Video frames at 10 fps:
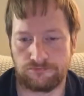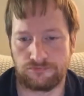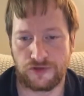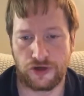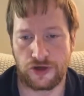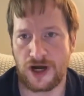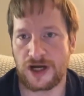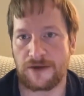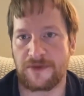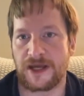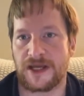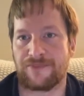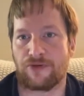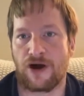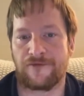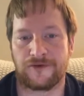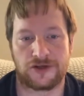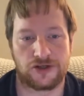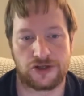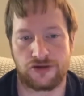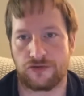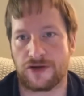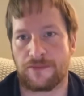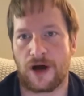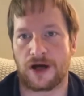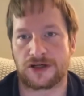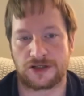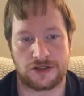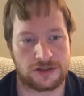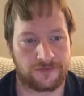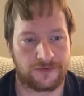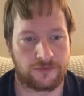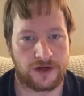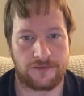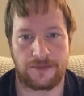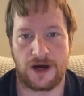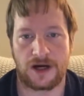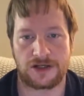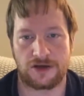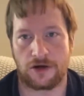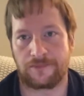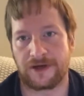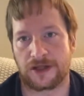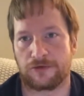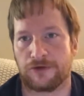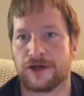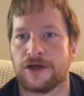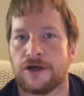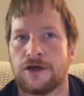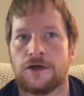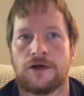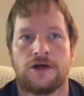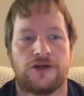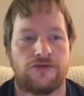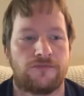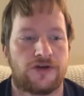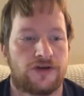You're not going to make any profit just doing the box, because if you win a box on a pick 3, you